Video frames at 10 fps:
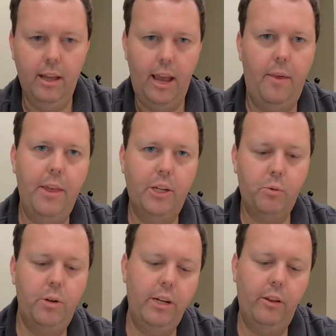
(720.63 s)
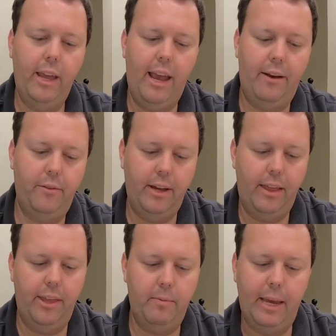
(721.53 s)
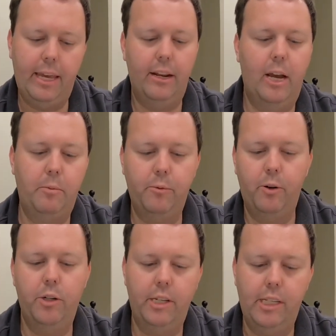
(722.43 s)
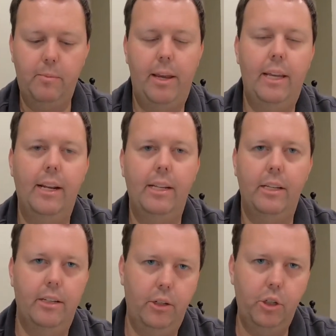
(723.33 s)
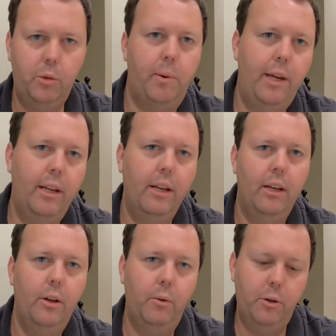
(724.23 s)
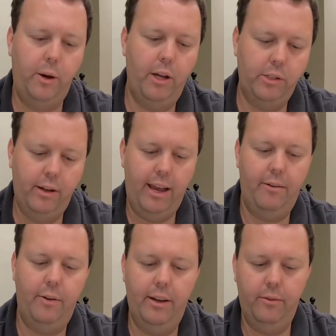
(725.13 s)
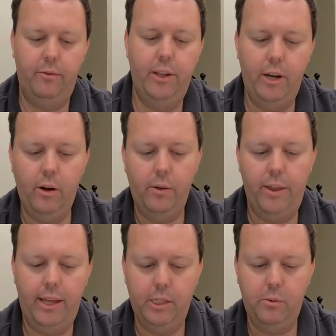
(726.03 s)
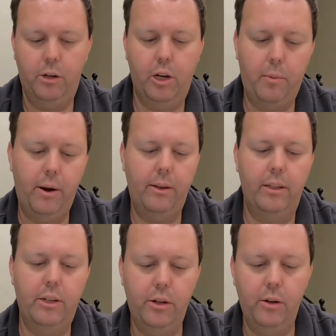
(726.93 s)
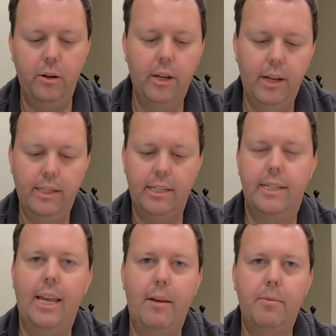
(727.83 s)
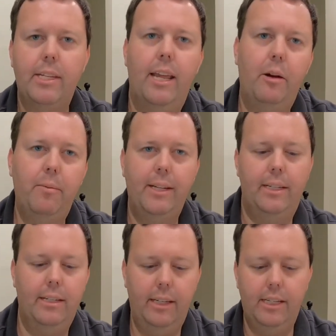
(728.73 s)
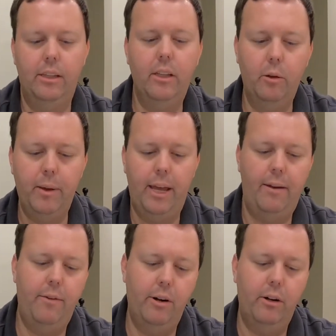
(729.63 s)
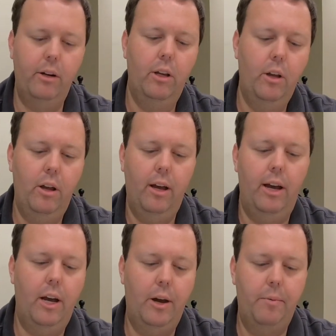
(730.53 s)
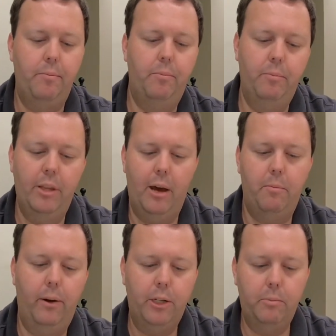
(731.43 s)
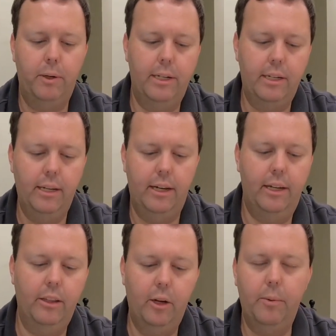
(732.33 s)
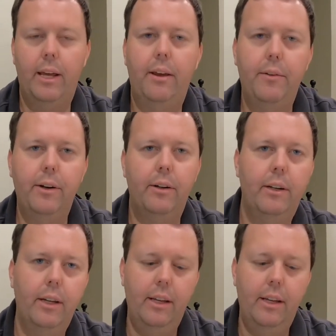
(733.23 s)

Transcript: And this reel, they make it a couple versions. They make it in a 2-speed, which we also have. We have a video on that as well, comparing the two. It's the same setup basically. It's a little bit heavier, not much, but a little bit heavier.